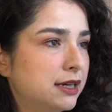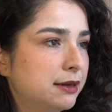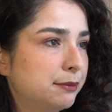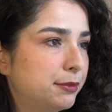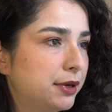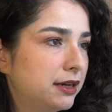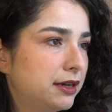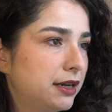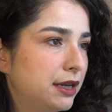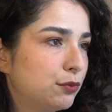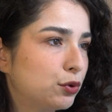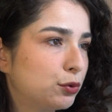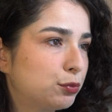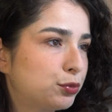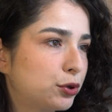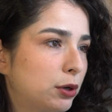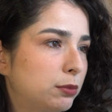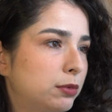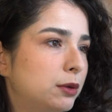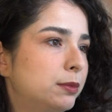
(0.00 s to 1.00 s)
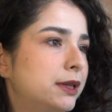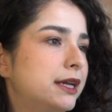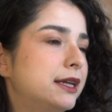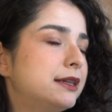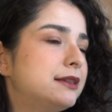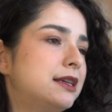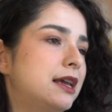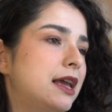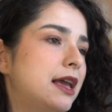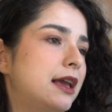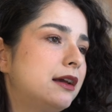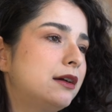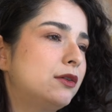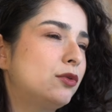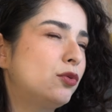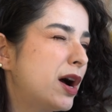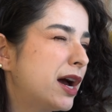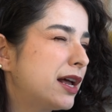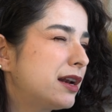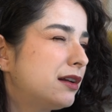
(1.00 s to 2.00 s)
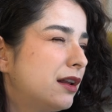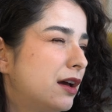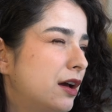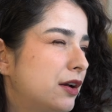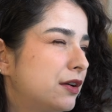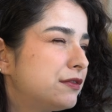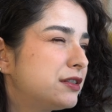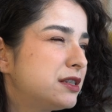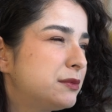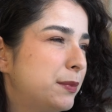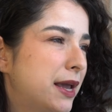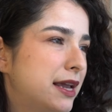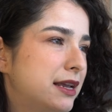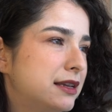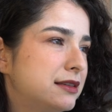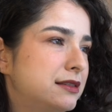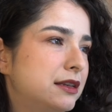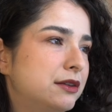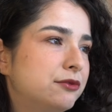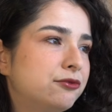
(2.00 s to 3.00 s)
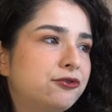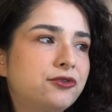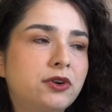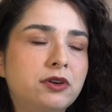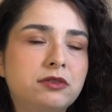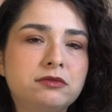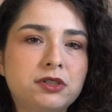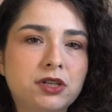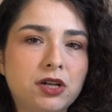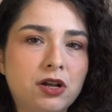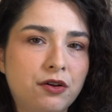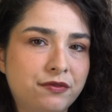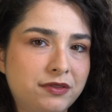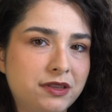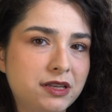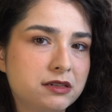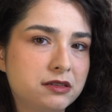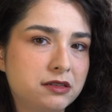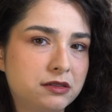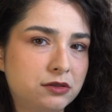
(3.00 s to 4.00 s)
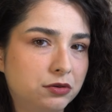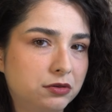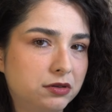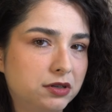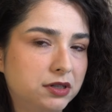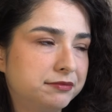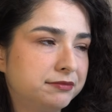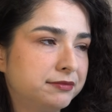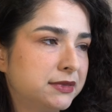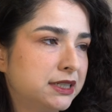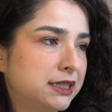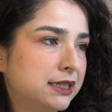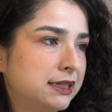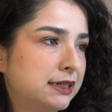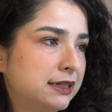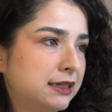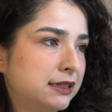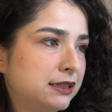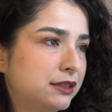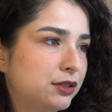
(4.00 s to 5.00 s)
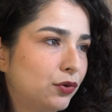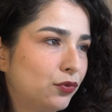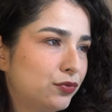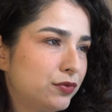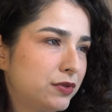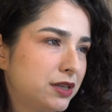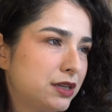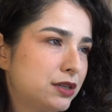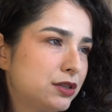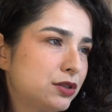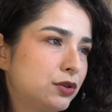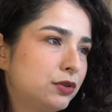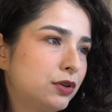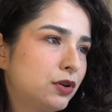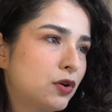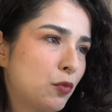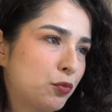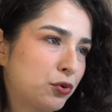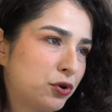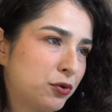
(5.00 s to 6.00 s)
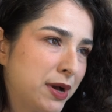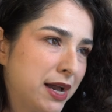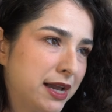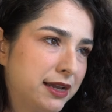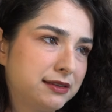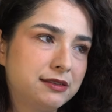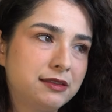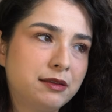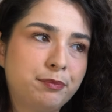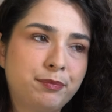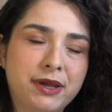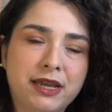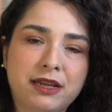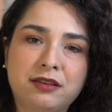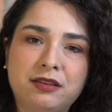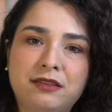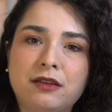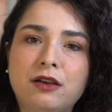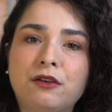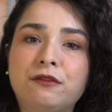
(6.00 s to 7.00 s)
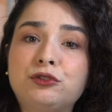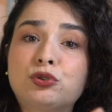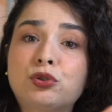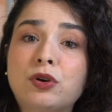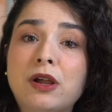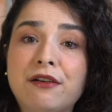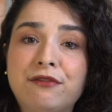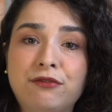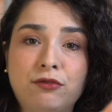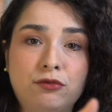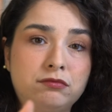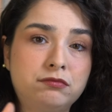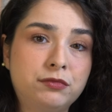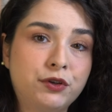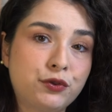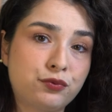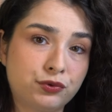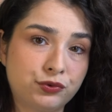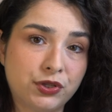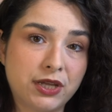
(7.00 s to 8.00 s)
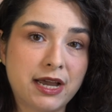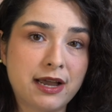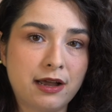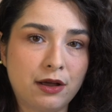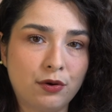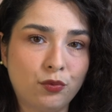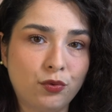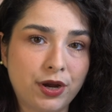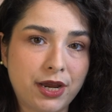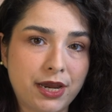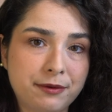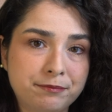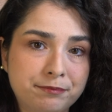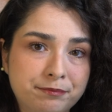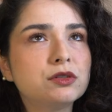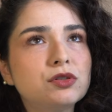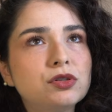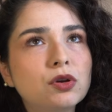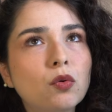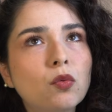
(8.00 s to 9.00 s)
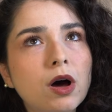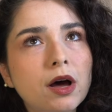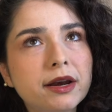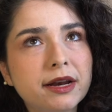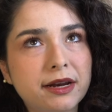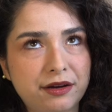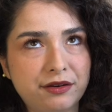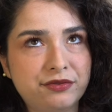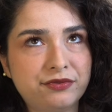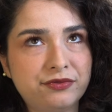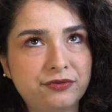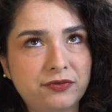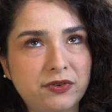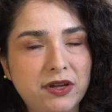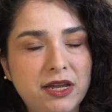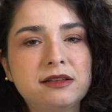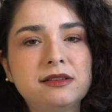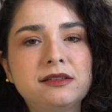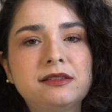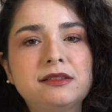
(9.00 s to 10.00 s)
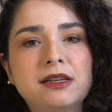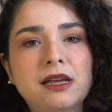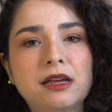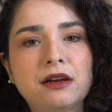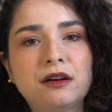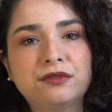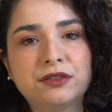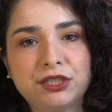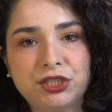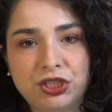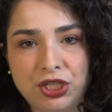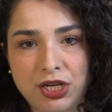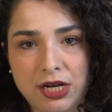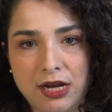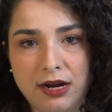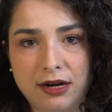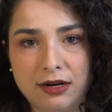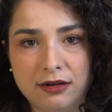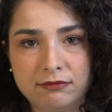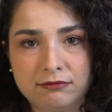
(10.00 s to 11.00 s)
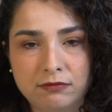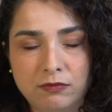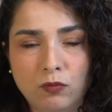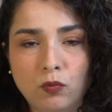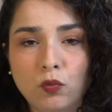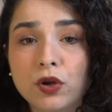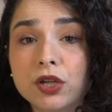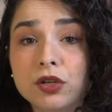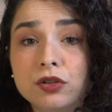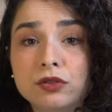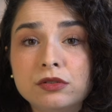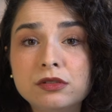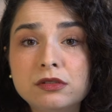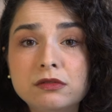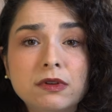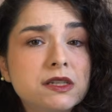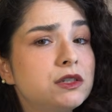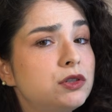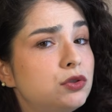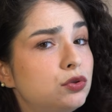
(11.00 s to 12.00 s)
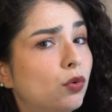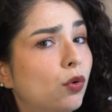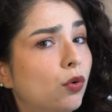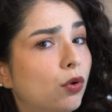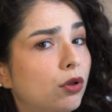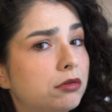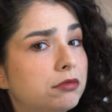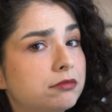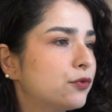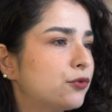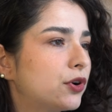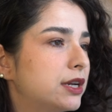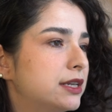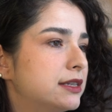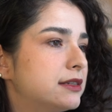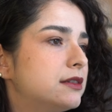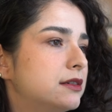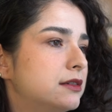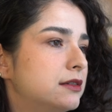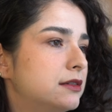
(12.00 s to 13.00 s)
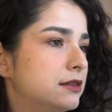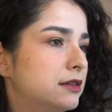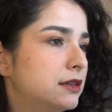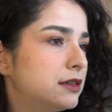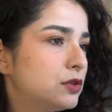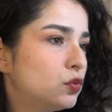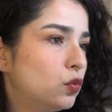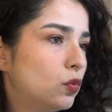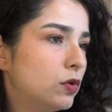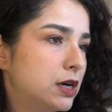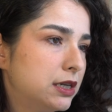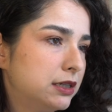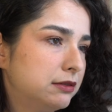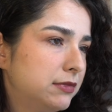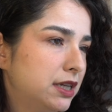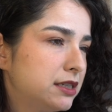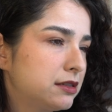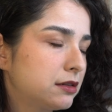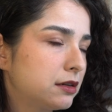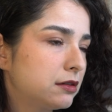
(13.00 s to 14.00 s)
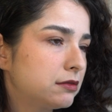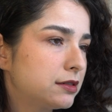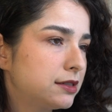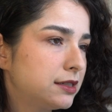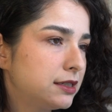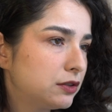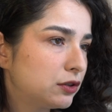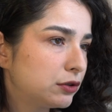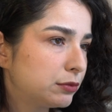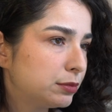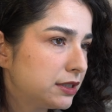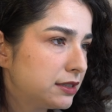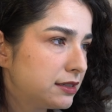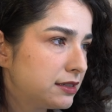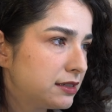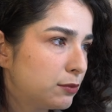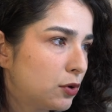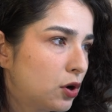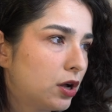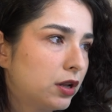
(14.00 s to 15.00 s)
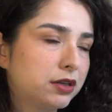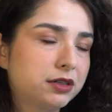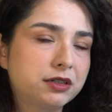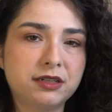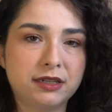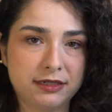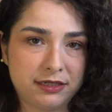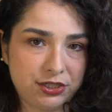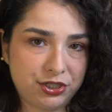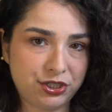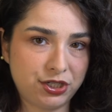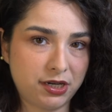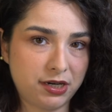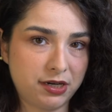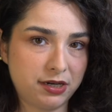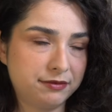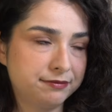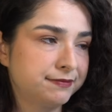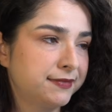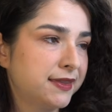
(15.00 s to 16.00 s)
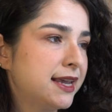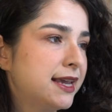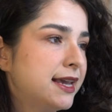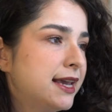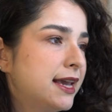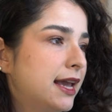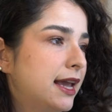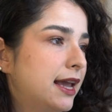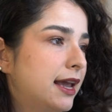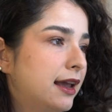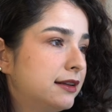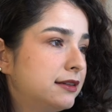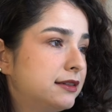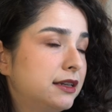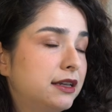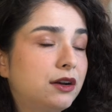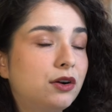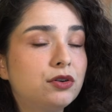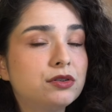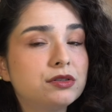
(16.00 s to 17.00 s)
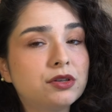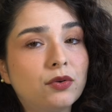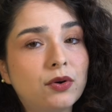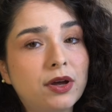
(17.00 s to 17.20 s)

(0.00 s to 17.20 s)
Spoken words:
but it will probably take quite a lot of space in front of this door. So this could compromise the path of travel through the hallway. So what if, instead of a chair, we used a stool? For instance, this one is considerably smaller than a chair, and it also